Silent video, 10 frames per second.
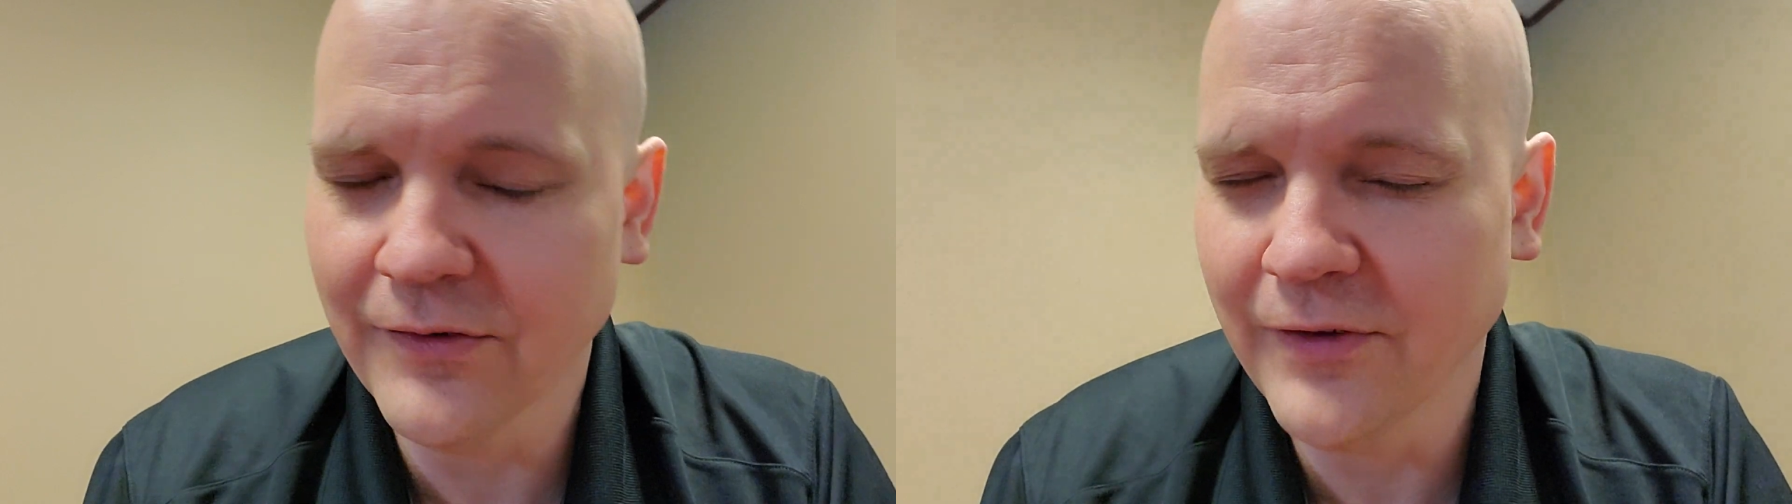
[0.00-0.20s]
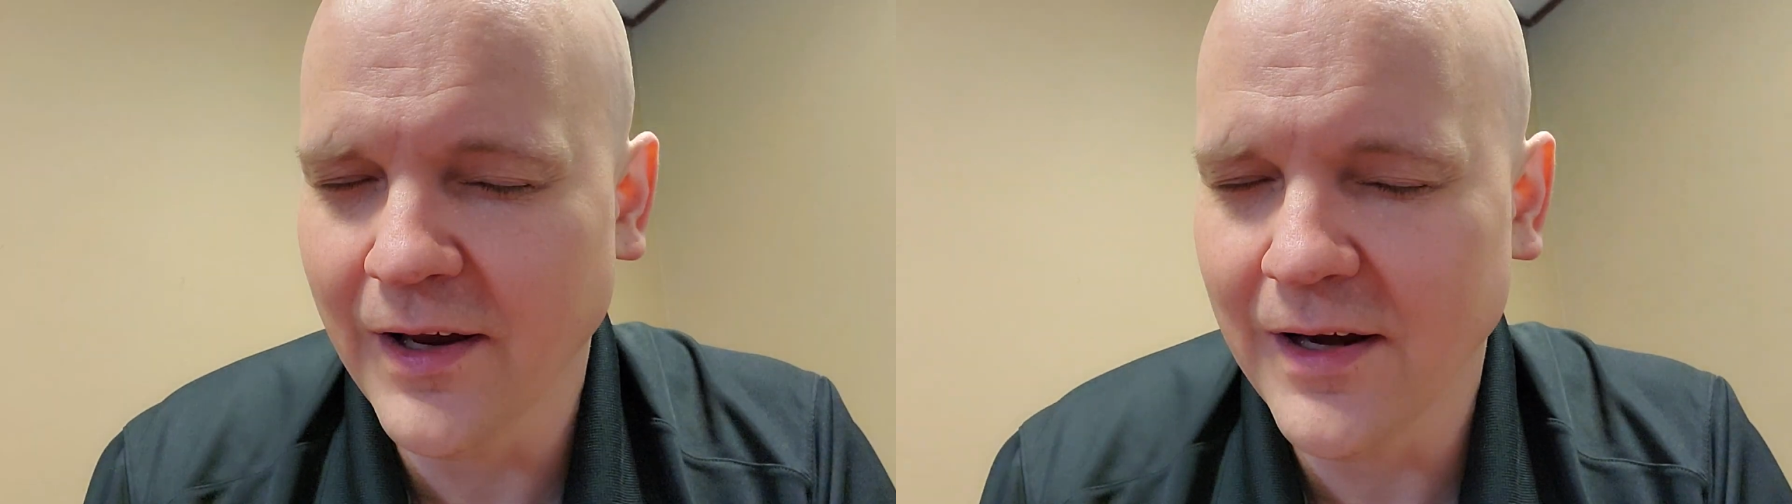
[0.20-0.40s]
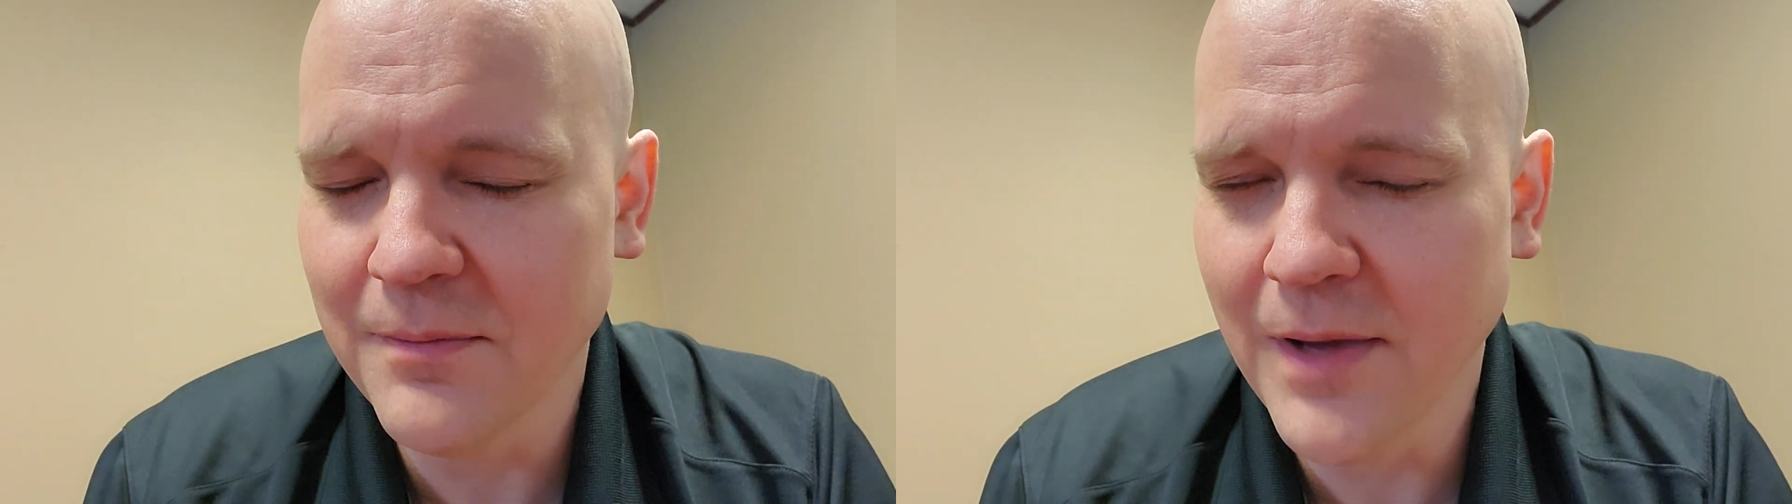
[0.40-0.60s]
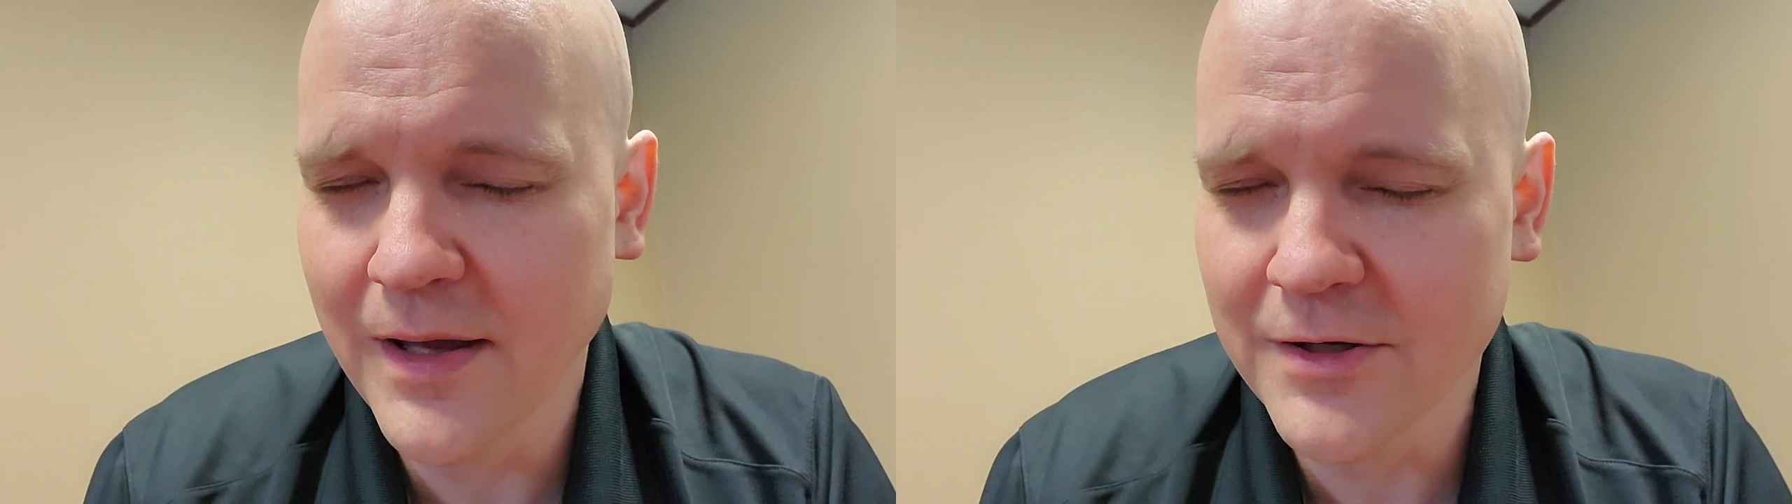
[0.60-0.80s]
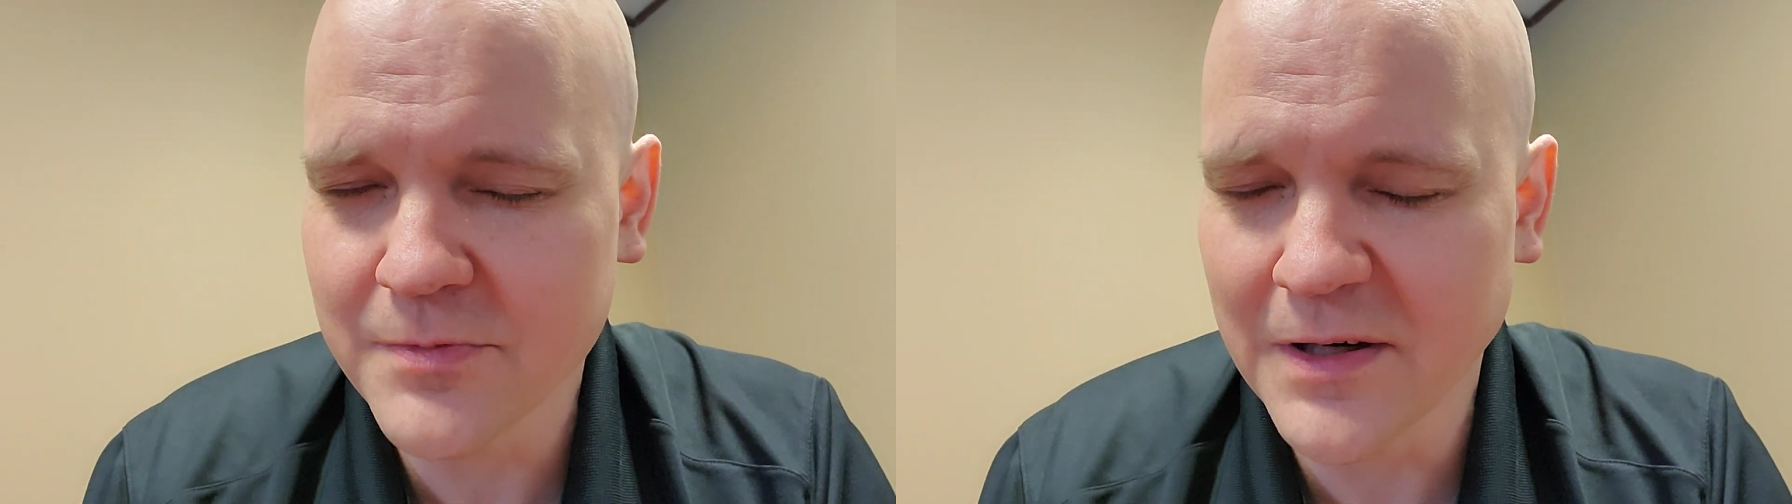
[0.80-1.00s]
anxiety
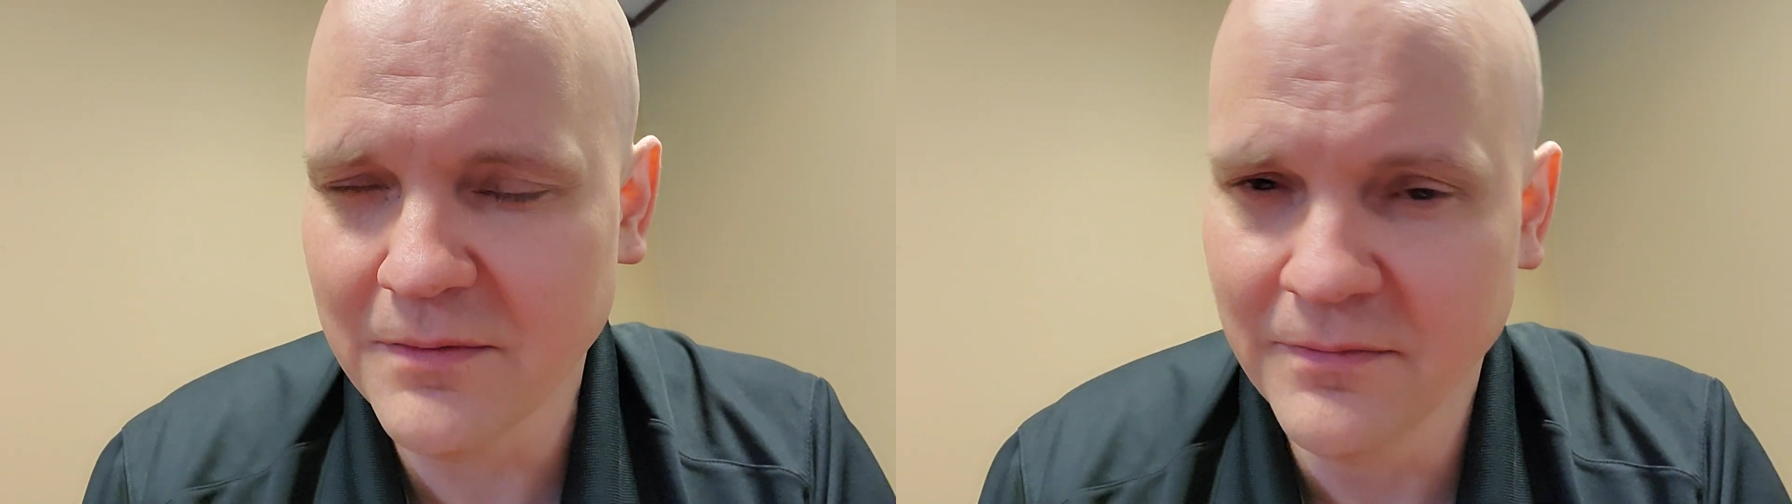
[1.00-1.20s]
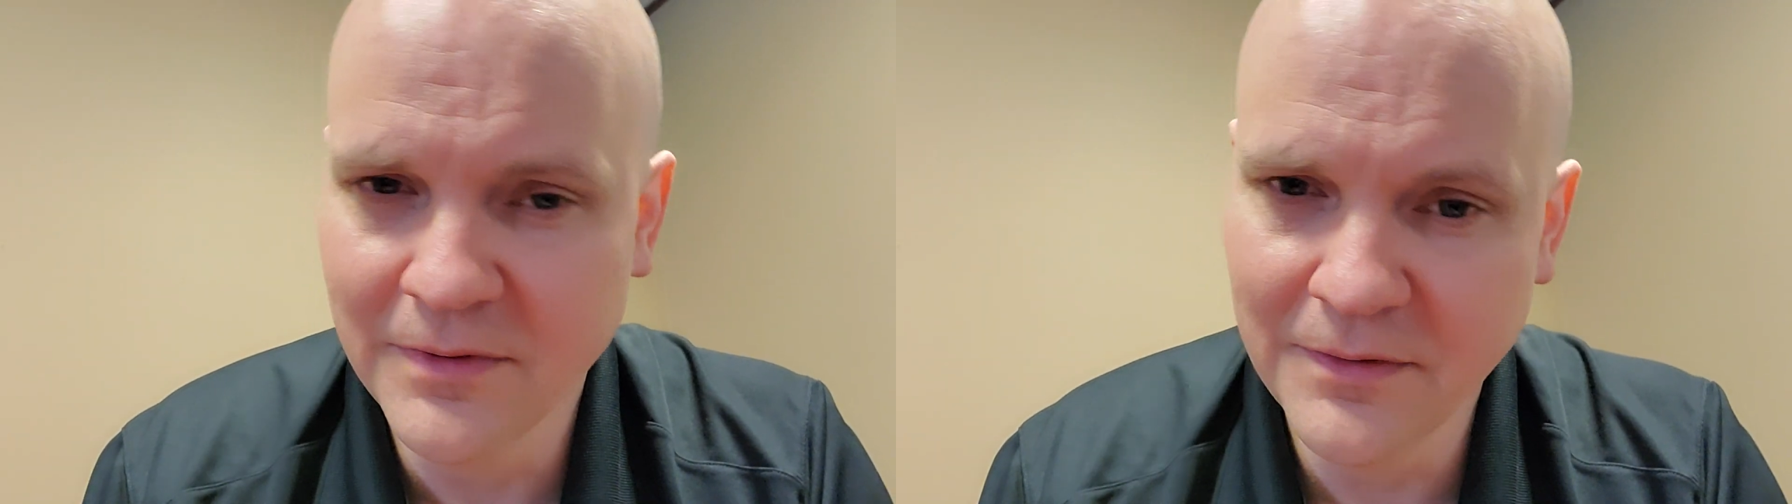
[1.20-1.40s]
management.